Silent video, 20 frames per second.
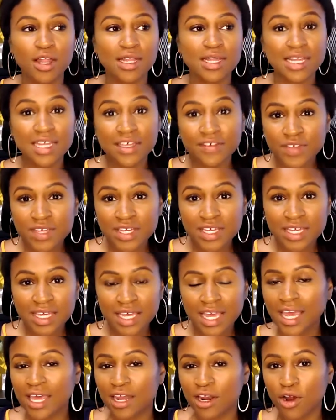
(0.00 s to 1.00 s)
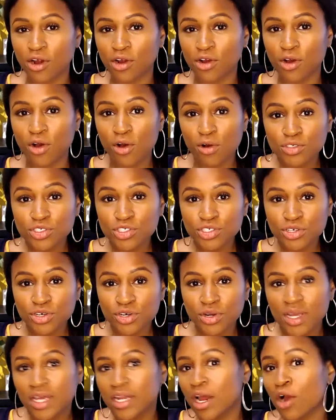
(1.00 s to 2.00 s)
living in our
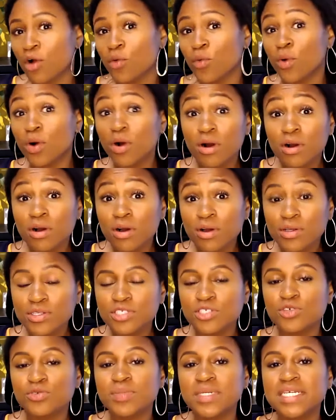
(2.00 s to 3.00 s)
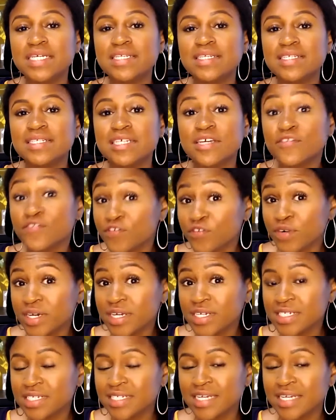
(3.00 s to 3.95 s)
culture and our world to be different.